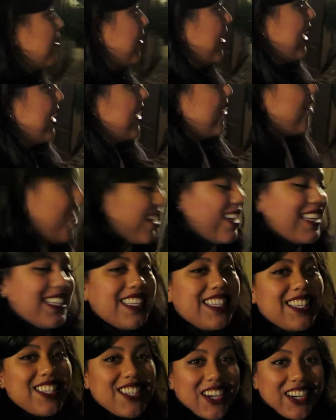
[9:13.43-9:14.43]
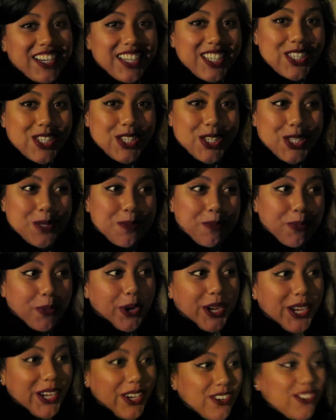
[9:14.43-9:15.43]
Anyways, it's starting to
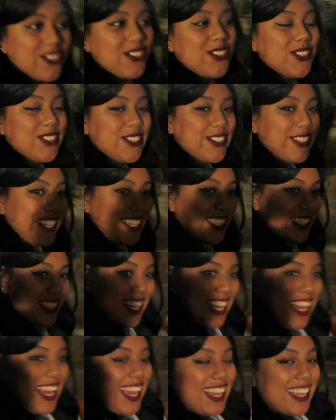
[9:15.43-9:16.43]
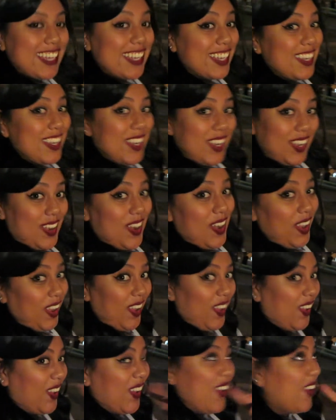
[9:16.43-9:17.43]
sprinkle. So that's like,
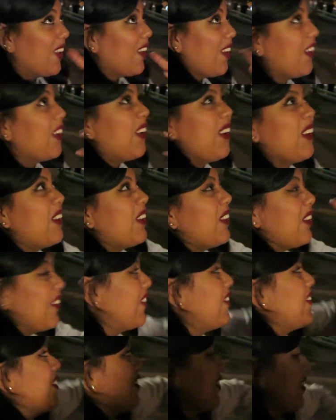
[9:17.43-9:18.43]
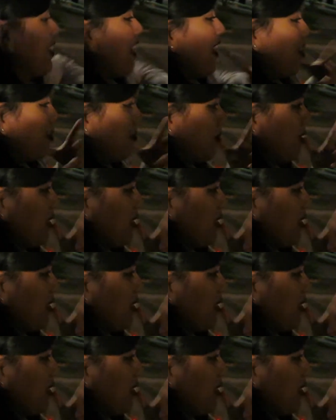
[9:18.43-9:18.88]
I hope